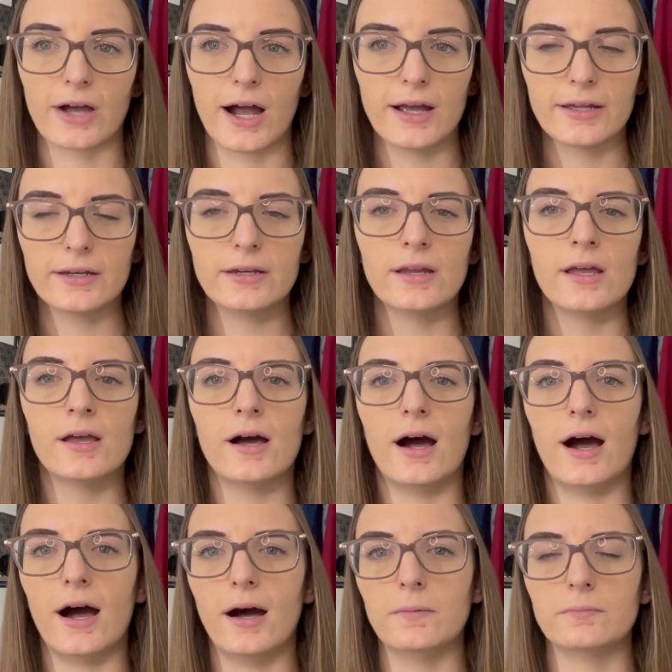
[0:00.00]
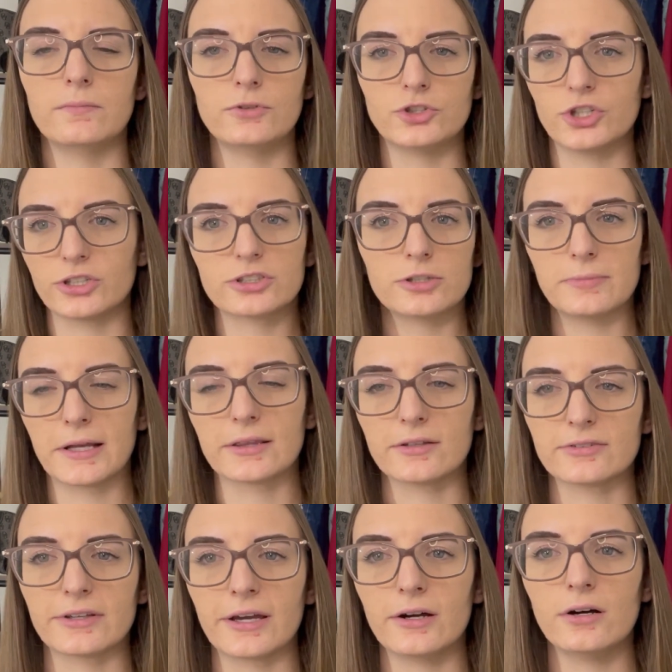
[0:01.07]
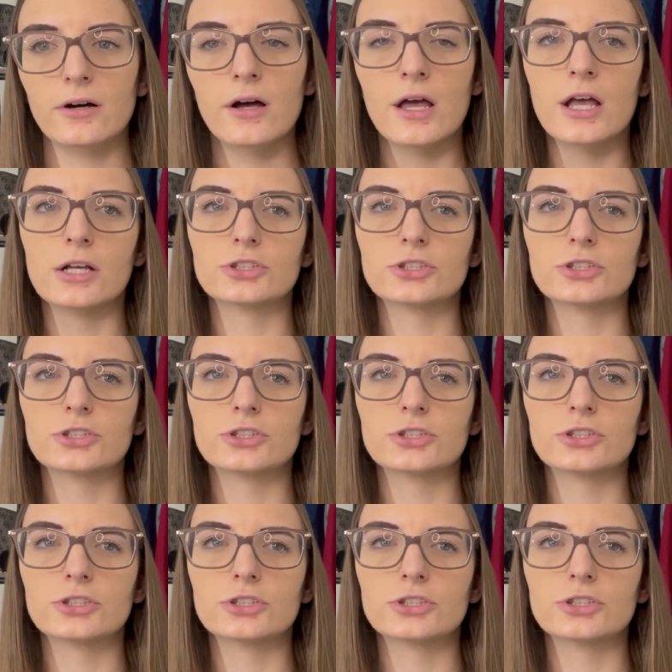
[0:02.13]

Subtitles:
gotten just to make the sale.